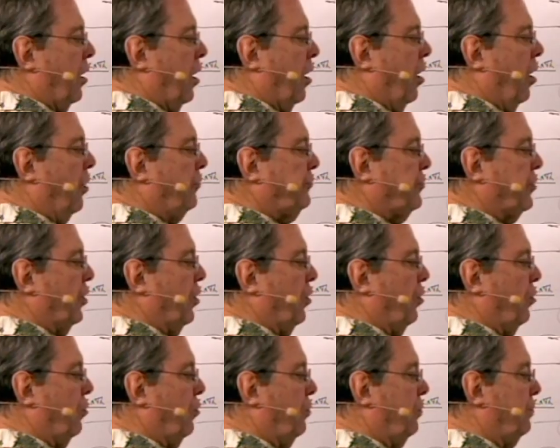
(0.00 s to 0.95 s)

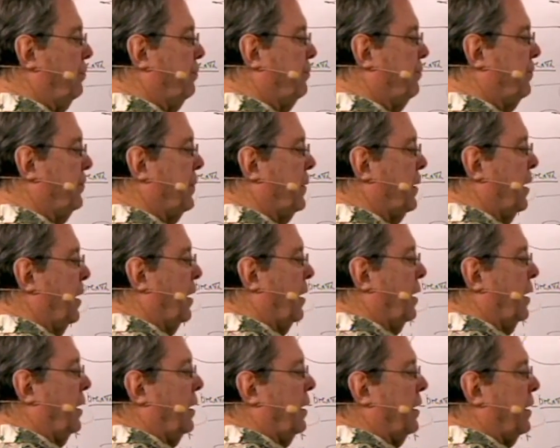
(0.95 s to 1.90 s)
auto
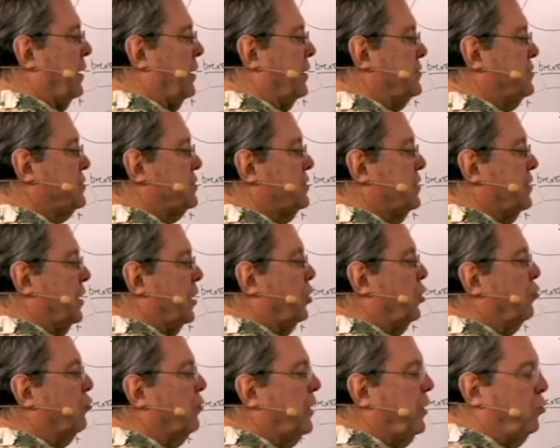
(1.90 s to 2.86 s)
is a
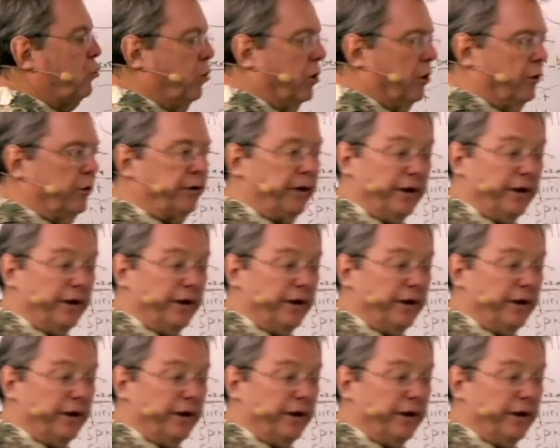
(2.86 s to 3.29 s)
Greek word,